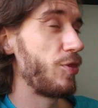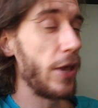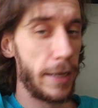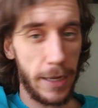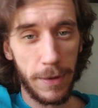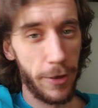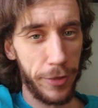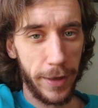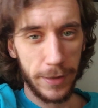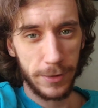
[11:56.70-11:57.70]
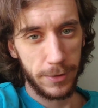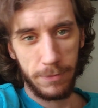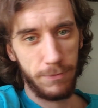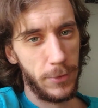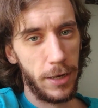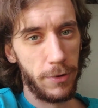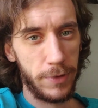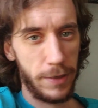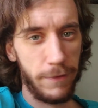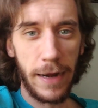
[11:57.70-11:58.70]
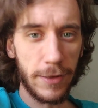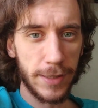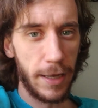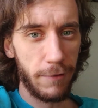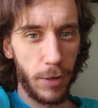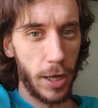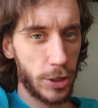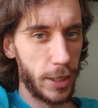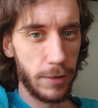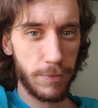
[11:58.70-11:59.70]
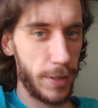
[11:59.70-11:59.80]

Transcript: thinking about things, even outside of blockchain,